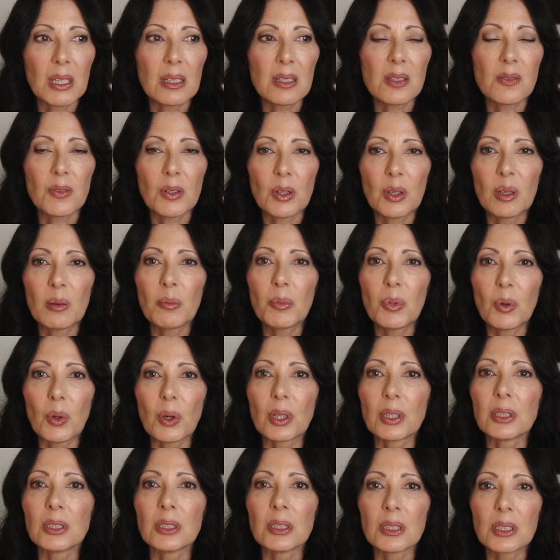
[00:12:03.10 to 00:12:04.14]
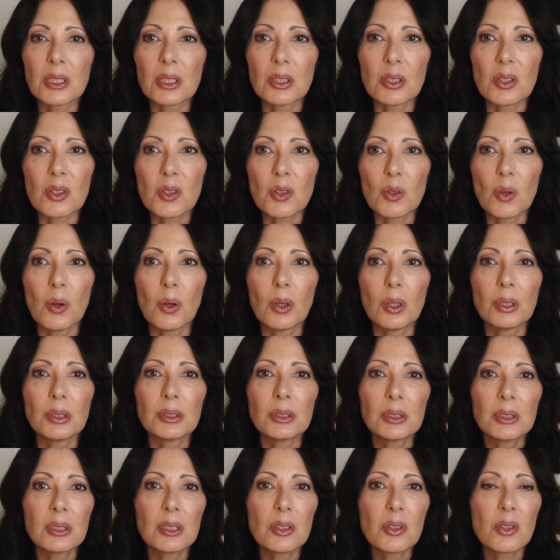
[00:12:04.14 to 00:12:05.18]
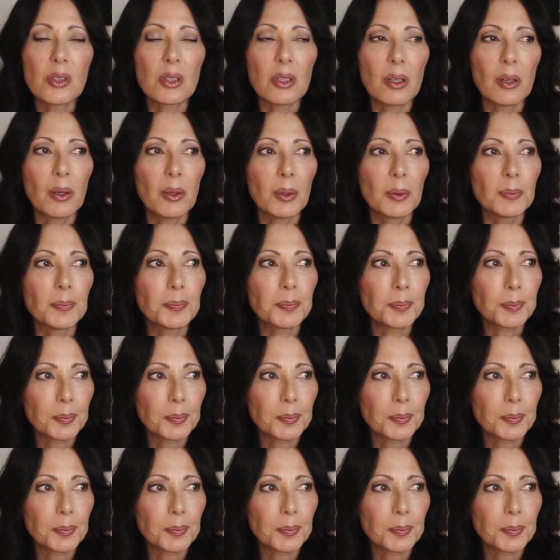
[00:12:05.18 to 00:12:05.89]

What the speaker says: that's very important to the soul. So,